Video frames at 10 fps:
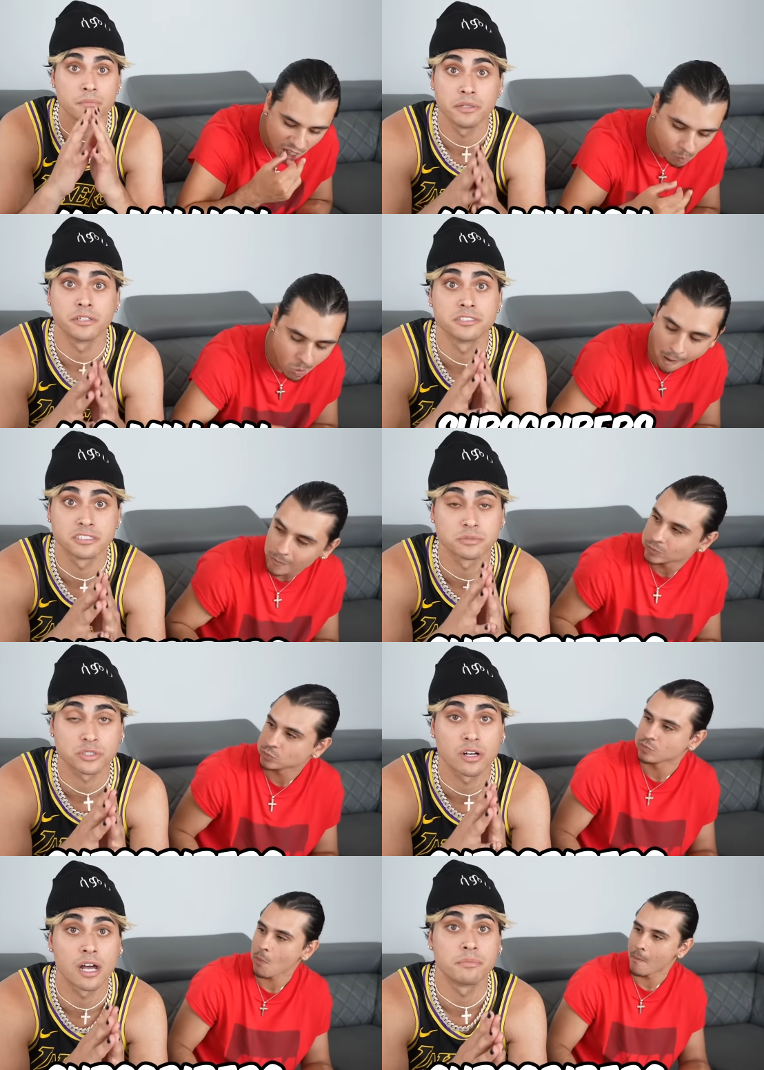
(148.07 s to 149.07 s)
Speaker 1: million
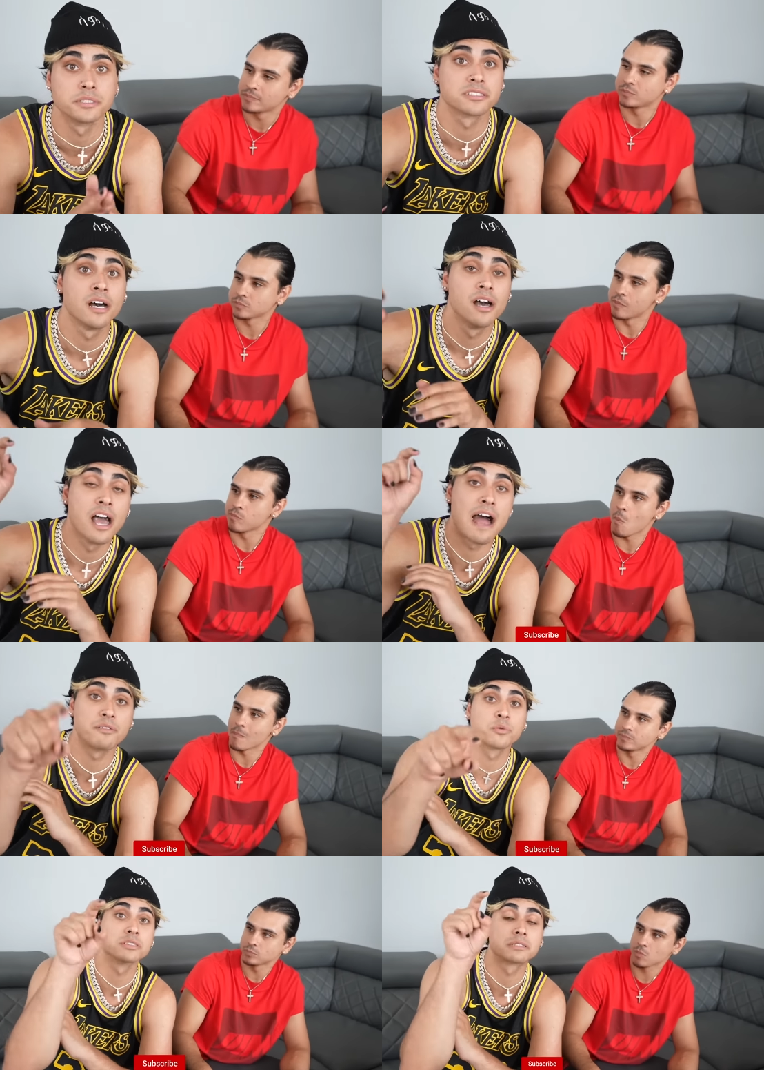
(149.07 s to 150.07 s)
subscribers.
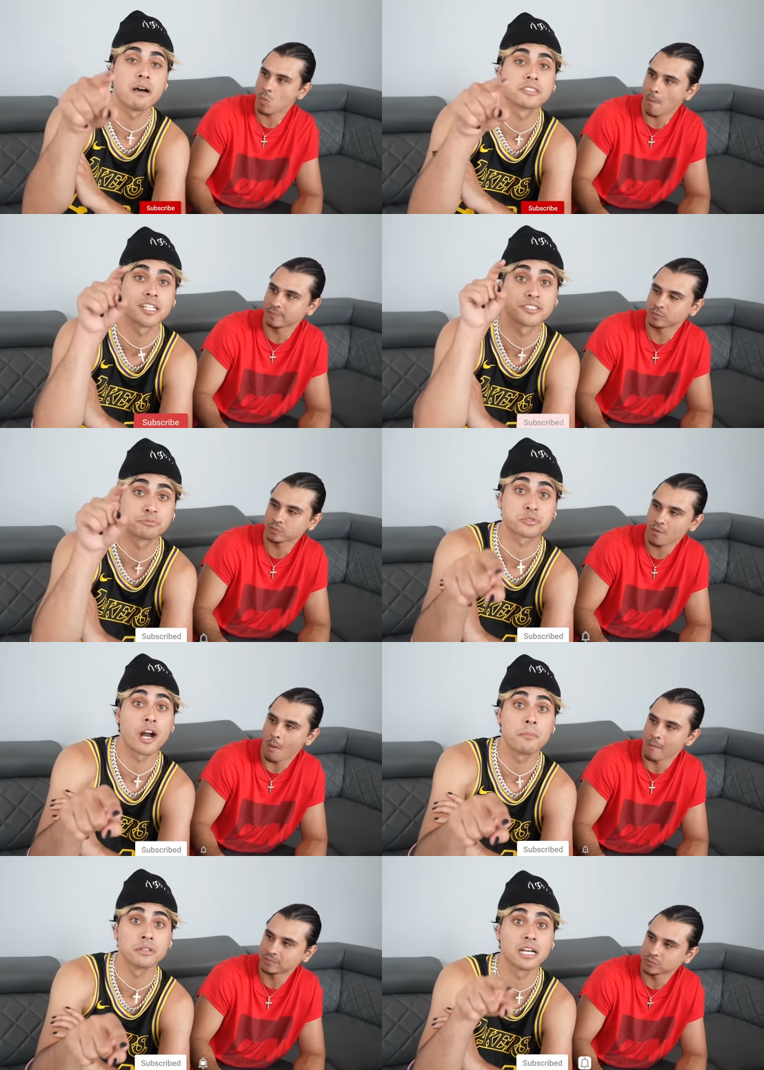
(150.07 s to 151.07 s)
Everyone, smash that
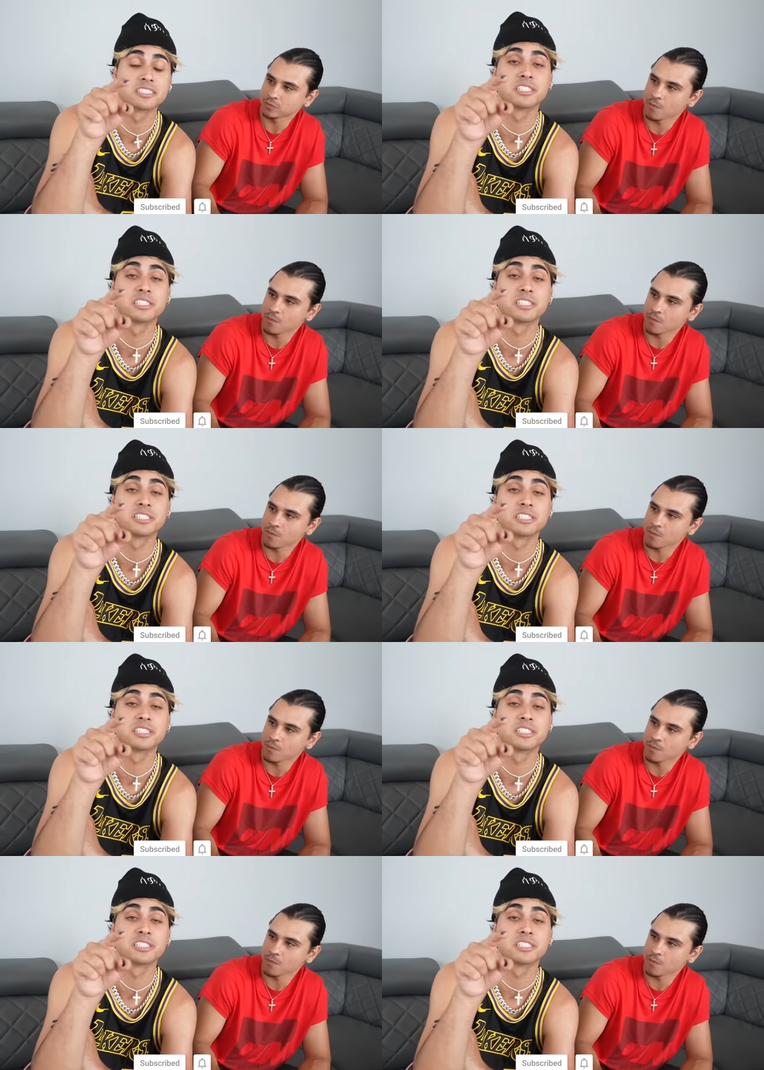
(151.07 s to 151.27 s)
subscribe button. Let's